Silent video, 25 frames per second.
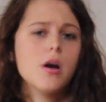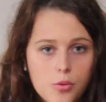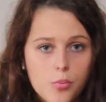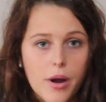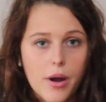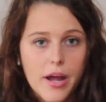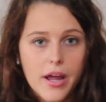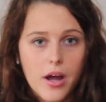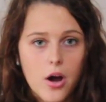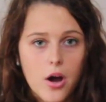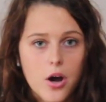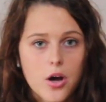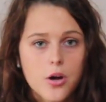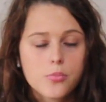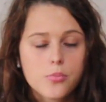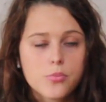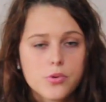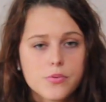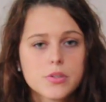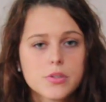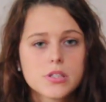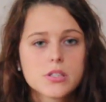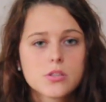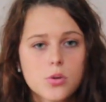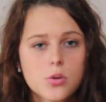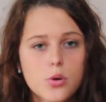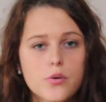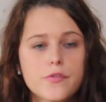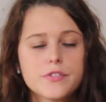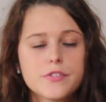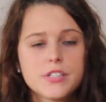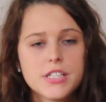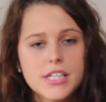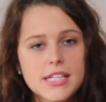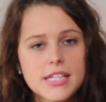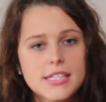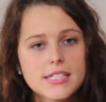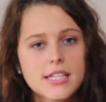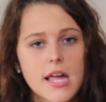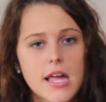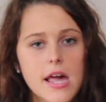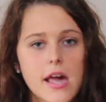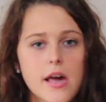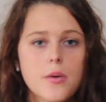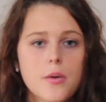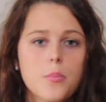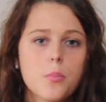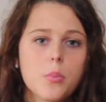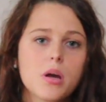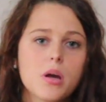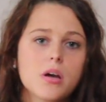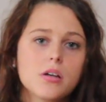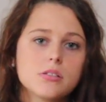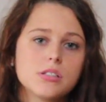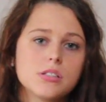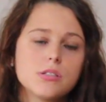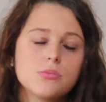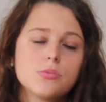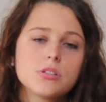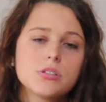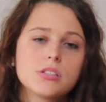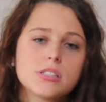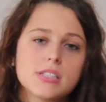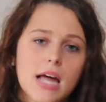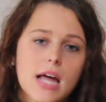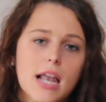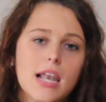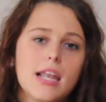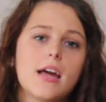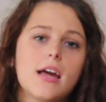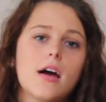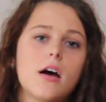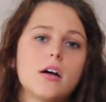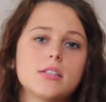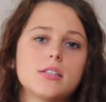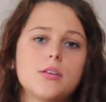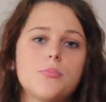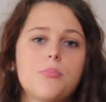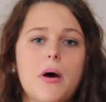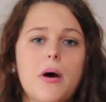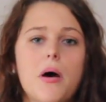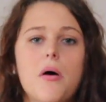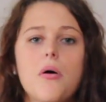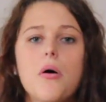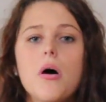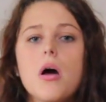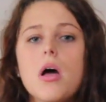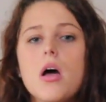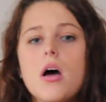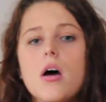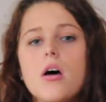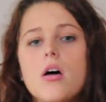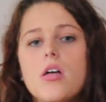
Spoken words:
On the way home we were sort of teasing him because he was telling us about